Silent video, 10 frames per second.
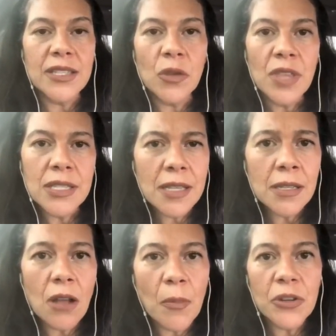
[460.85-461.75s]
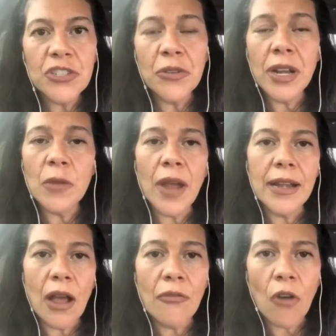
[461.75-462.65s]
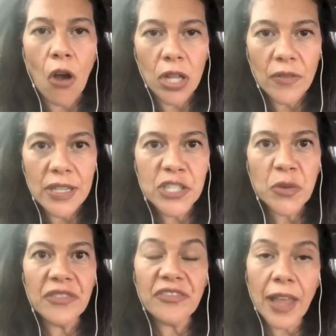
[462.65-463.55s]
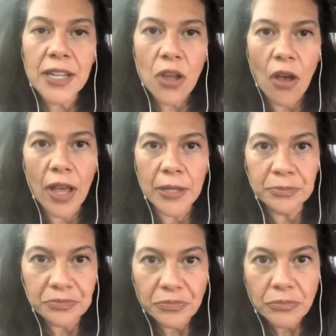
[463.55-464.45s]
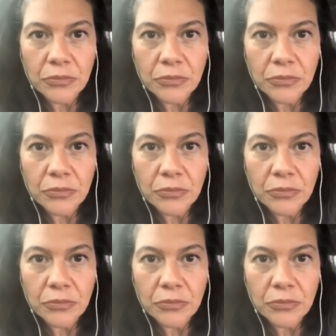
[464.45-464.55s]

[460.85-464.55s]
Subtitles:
And so this is an opportunity right now for all of us to reflect on